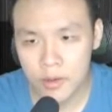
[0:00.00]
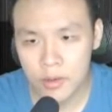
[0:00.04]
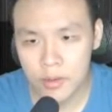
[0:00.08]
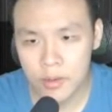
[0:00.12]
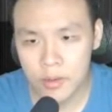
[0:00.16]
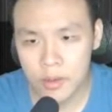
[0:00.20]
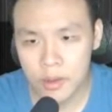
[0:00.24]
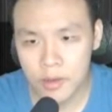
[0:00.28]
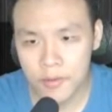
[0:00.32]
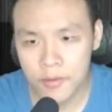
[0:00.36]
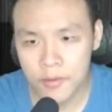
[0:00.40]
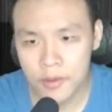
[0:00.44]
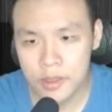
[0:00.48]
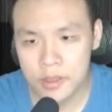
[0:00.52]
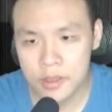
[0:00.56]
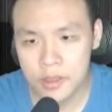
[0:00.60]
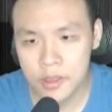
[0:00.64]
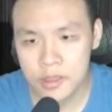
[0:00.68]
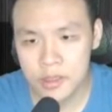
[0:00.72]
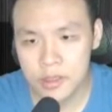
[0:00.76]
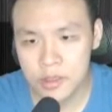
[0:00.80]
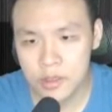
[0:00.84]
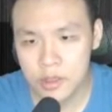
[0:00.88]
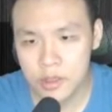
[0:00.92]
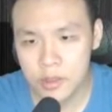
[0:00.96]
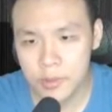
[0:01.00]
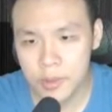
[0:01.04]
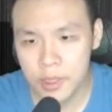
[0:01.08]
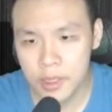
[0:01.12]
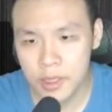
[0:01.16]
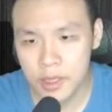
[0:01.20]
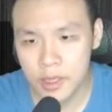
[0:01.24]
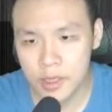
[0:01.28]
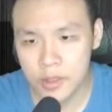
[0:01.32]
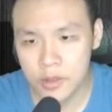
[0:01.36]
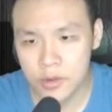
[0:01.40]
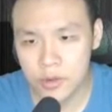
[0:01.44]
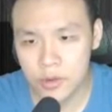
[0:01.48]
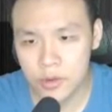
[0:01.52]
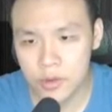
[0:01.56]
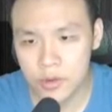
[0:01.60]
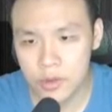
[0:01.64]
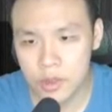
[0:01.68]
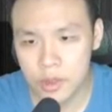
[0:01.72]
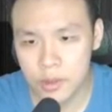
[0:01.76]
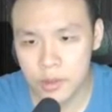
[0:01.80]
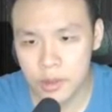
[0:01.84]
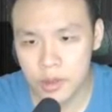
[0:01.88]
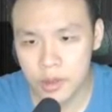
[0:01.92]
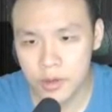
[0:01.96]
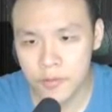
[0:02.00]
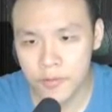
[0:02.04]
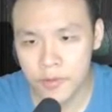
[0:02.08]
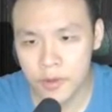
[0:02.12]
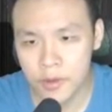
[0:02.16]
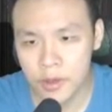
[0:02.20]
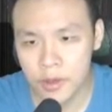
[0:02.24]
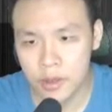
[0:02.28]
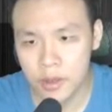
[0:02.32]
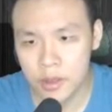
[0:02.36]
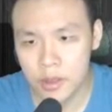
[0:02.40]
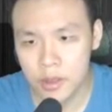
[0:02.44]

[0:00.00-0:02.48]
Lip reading: This used to be like a tooltip.